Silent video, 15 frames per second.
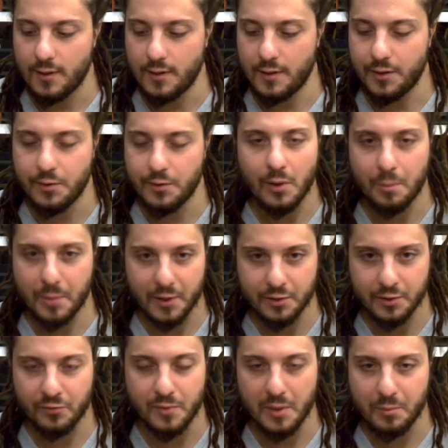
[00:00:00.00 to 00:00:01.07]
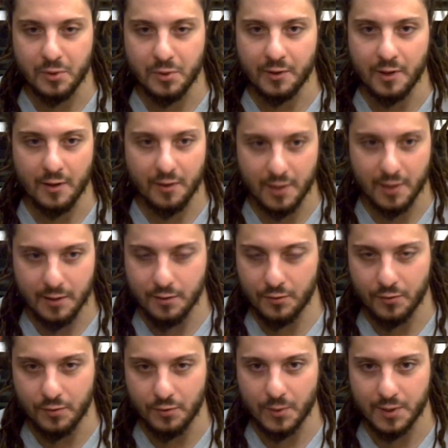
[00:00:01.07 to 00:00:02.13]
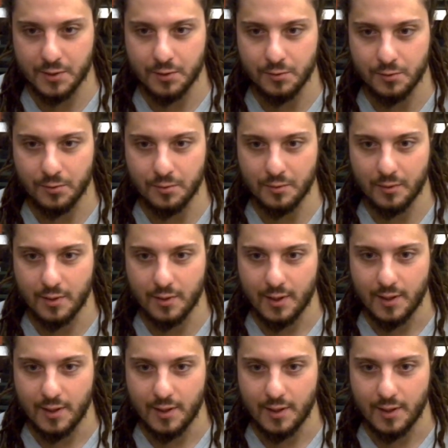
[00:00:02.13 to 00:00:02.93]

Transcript: You are part of my body. Thank you for what you do.